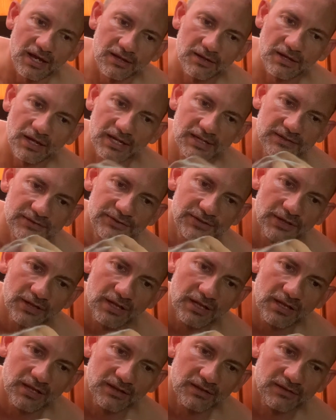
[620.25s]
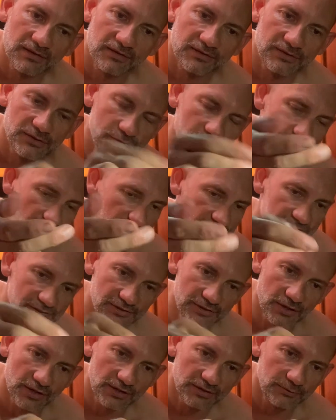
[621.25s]
until you can
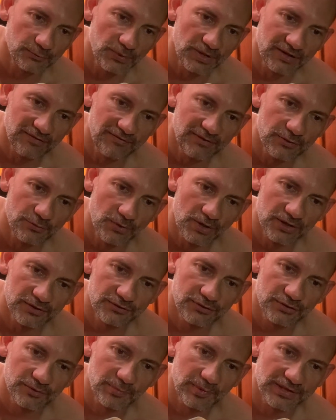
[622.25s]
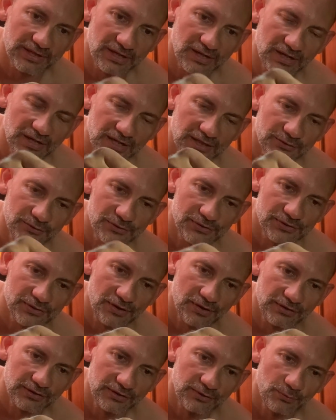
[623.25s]
start wherever you want to, but I like to
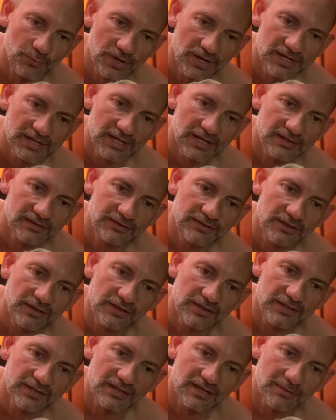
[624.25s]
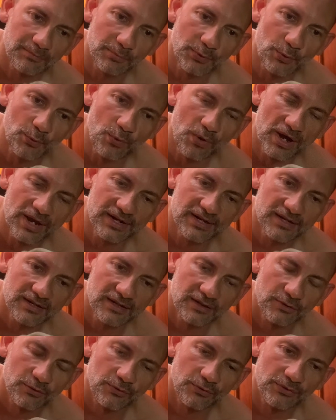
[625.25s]
start at 1, until the number 1
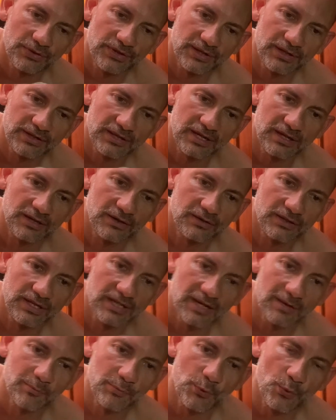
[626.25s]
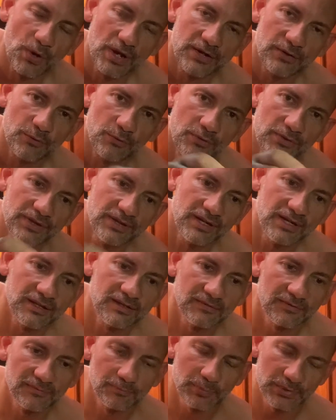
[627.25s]
or the number 1 or the
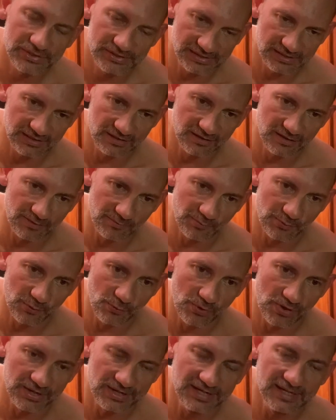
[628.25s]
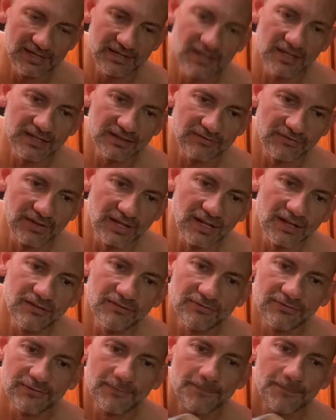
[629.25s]
piston number 1 inlet valve